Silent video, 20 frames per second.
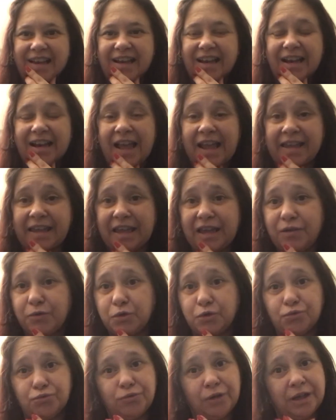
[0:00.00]
like it
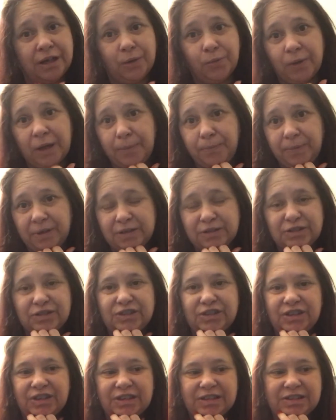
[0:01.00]
was really weird, because
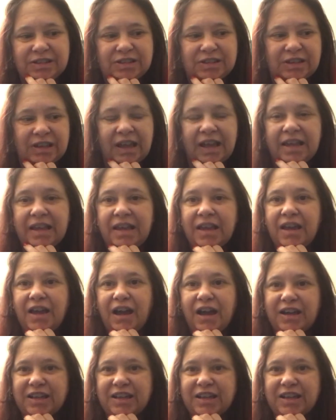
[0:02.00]
Thursday I